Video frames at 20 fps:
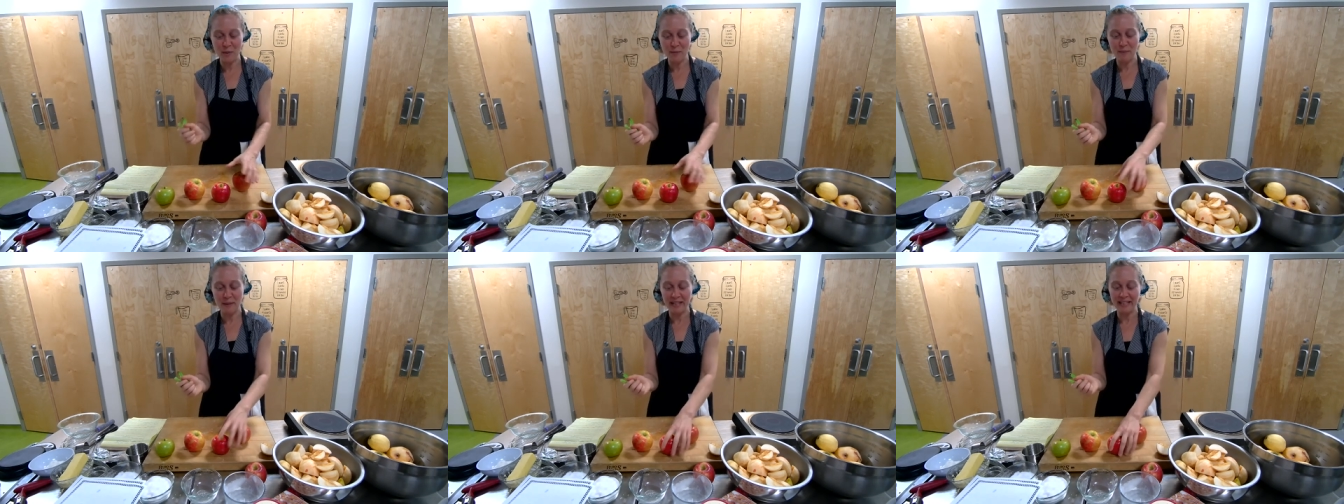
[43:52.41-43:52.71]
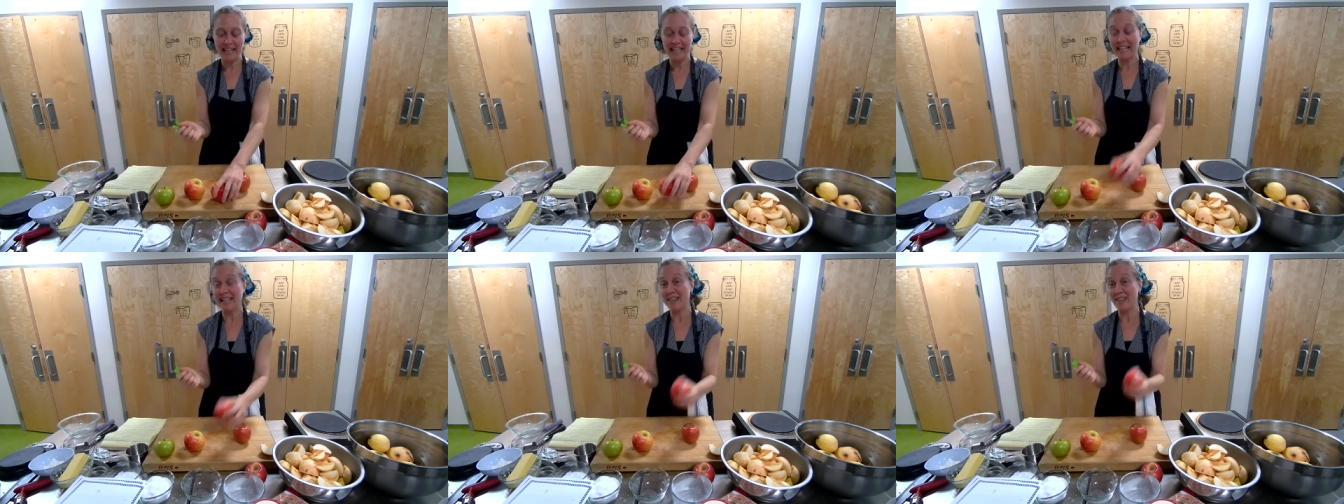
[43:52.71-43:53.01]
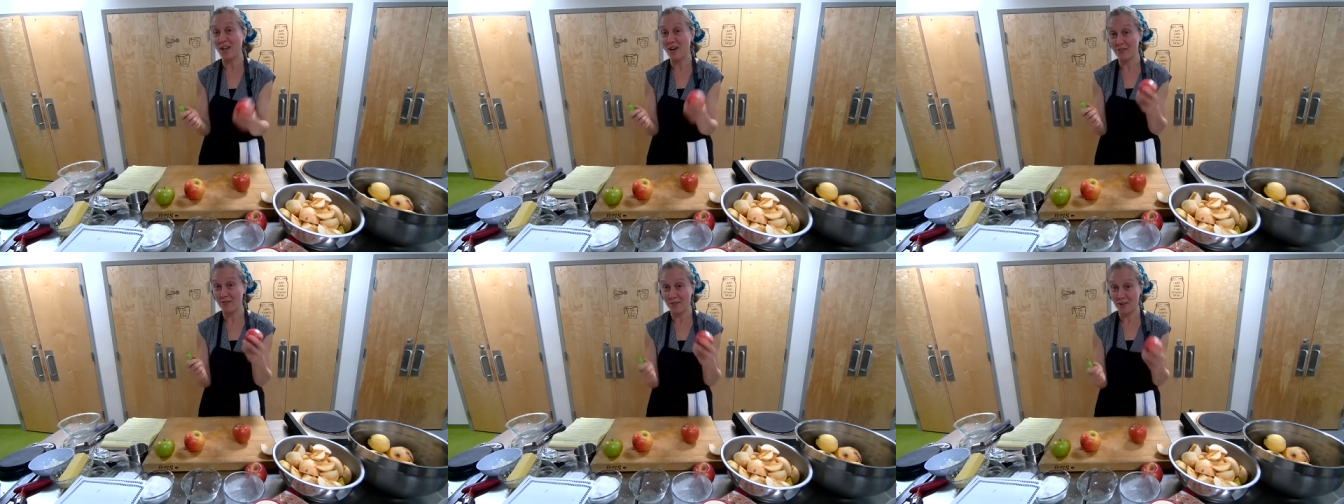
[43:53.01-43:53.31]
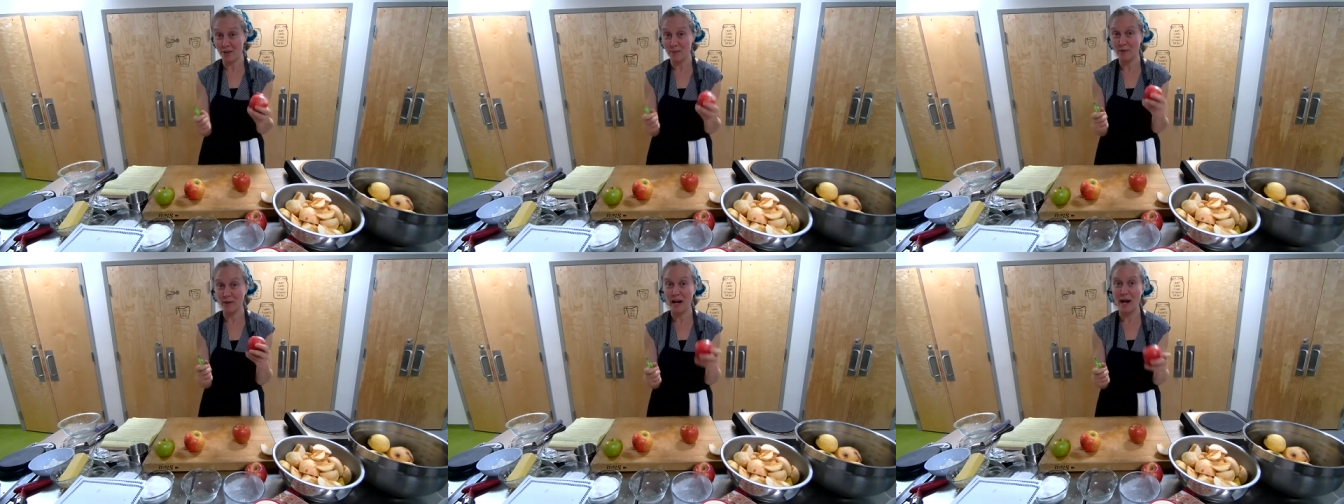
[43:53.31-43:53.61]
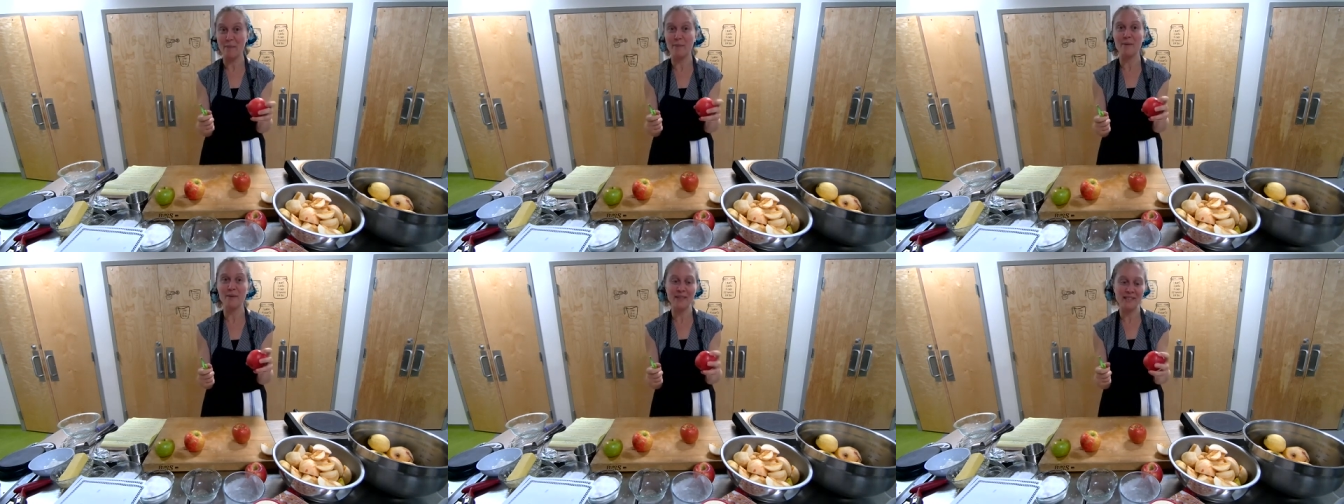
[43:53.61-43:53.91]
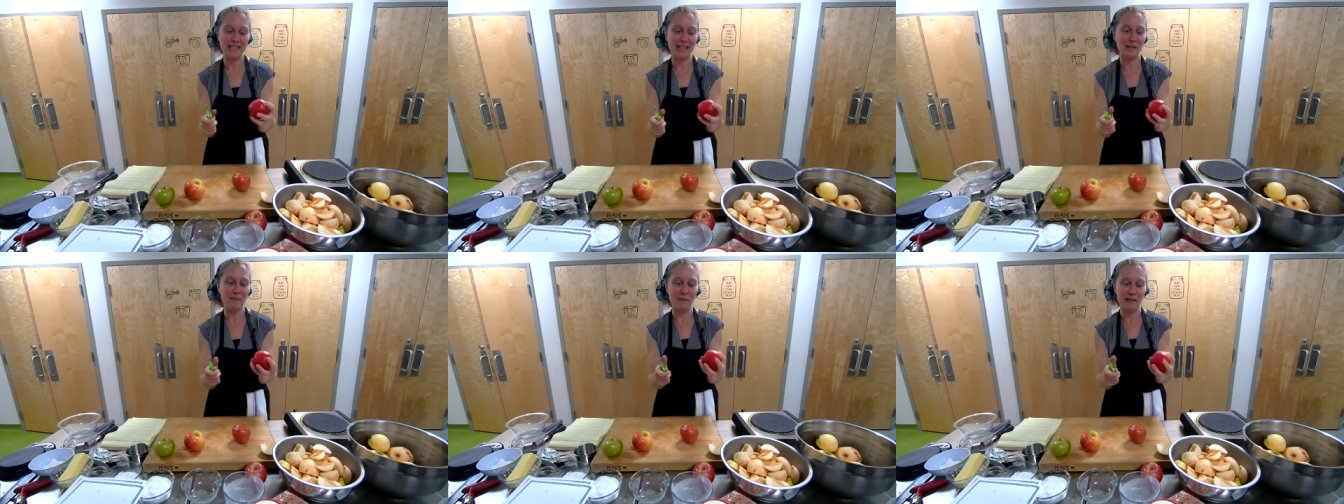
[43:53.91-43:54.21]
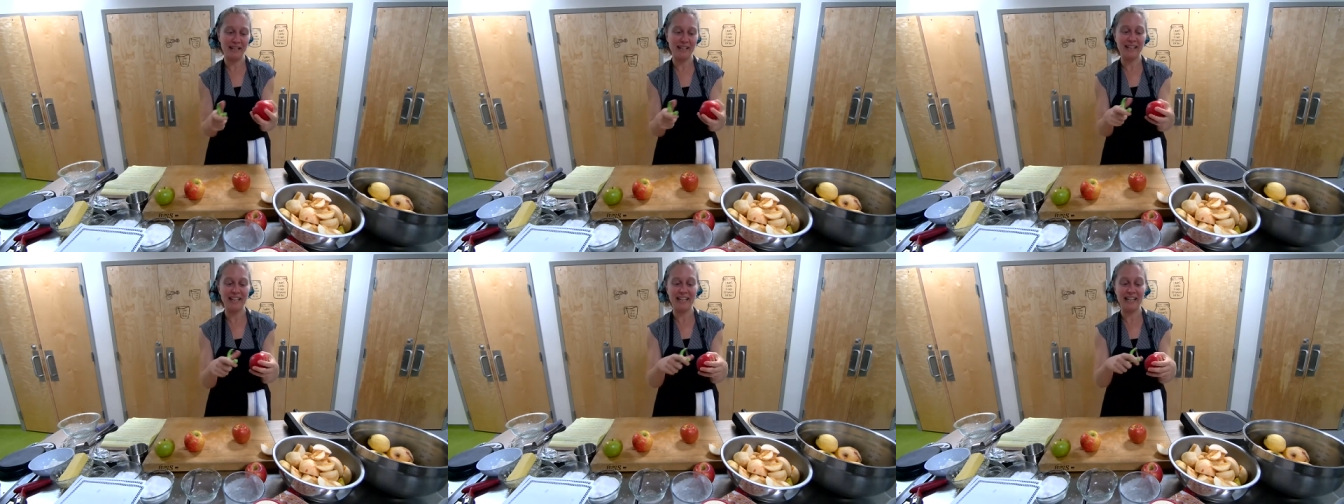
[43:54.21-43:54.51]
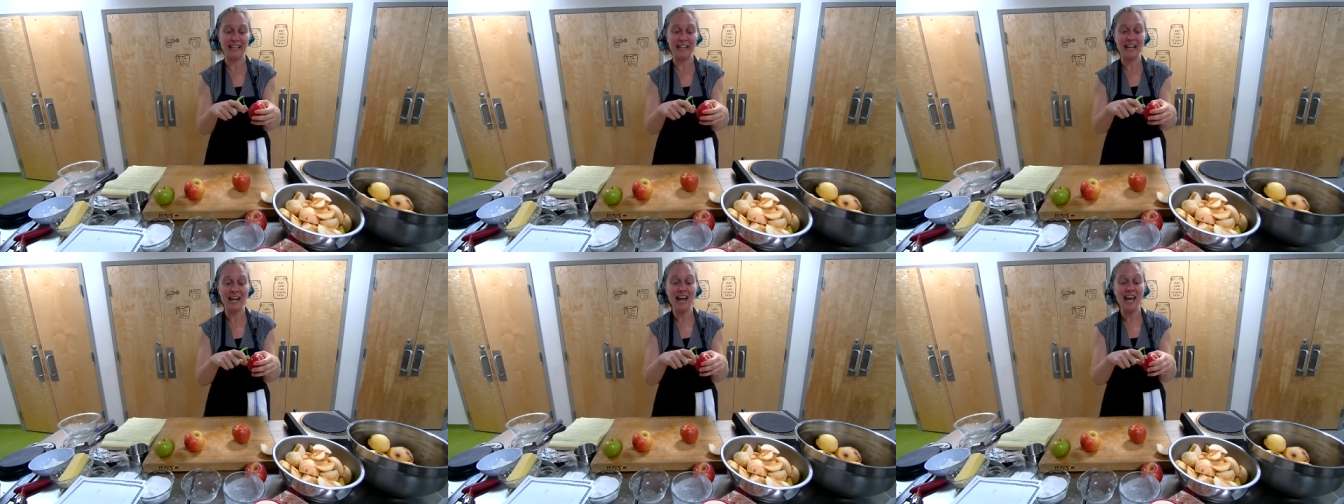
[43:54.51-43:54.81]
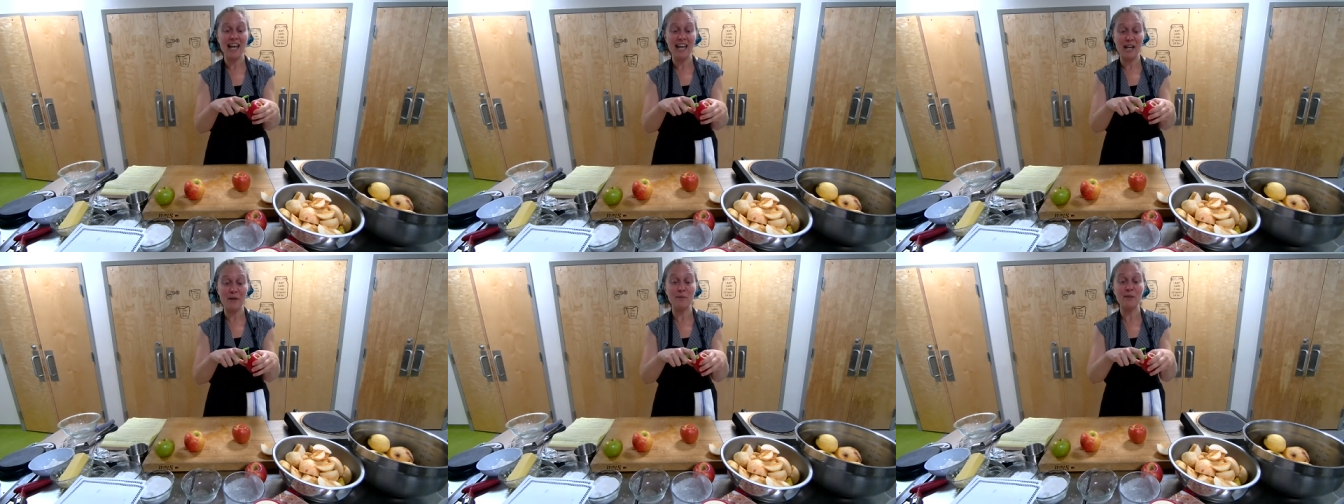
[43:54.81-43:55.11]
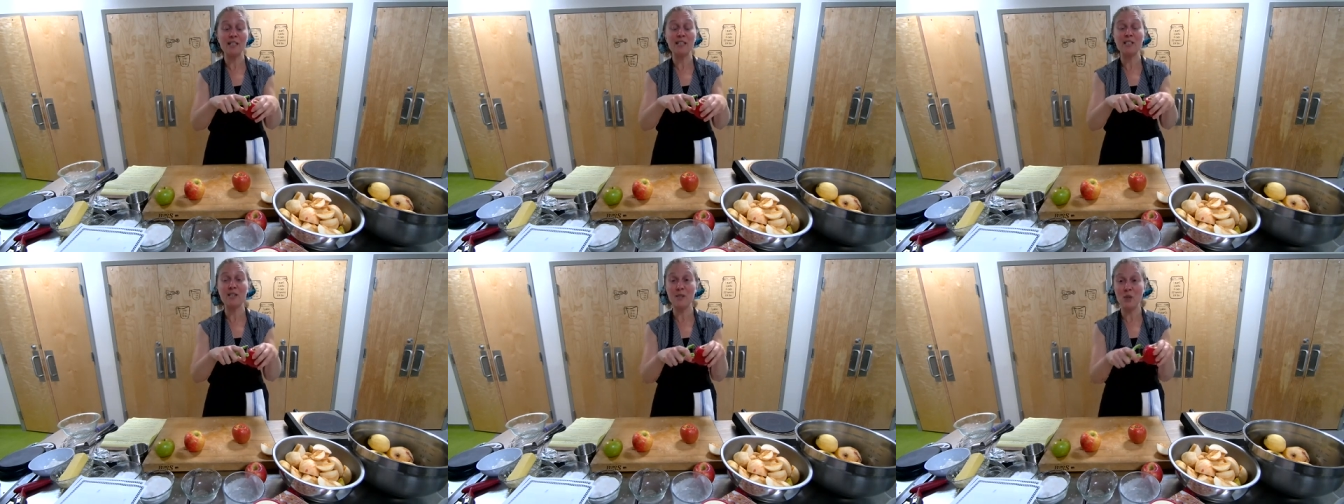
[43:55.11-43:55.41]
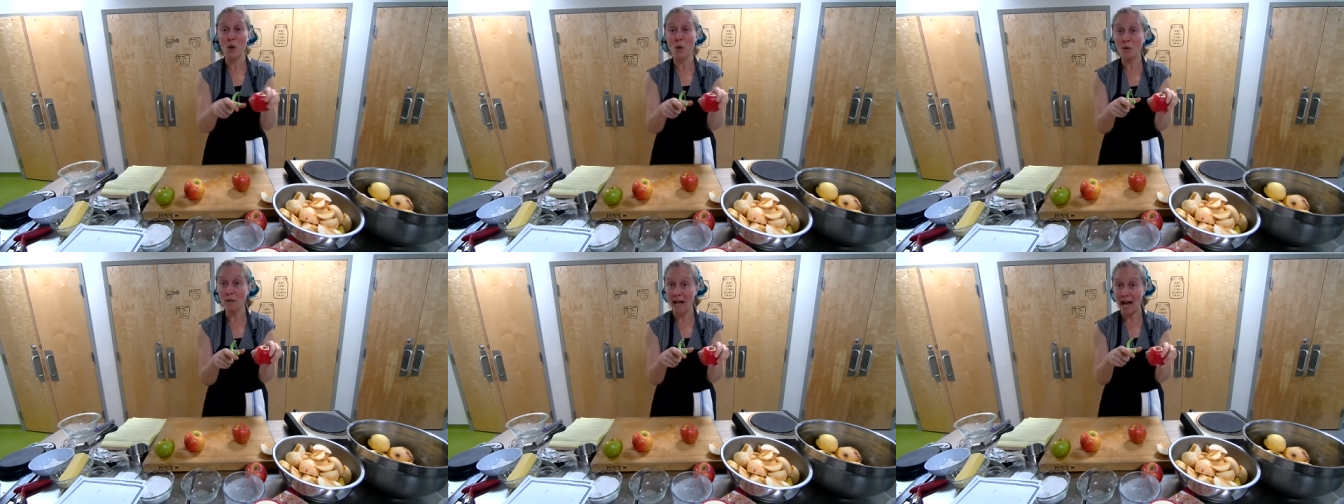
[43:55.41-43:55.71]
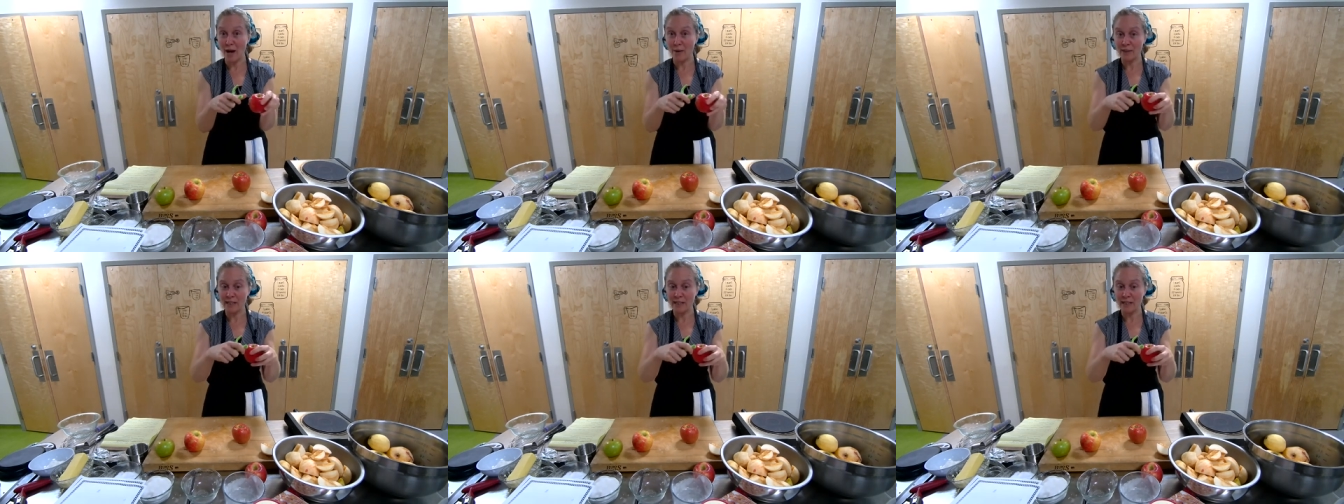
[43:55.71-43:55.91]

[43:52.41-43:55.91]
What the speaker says: but like the firmer apples like Pink Lady, it was so loud.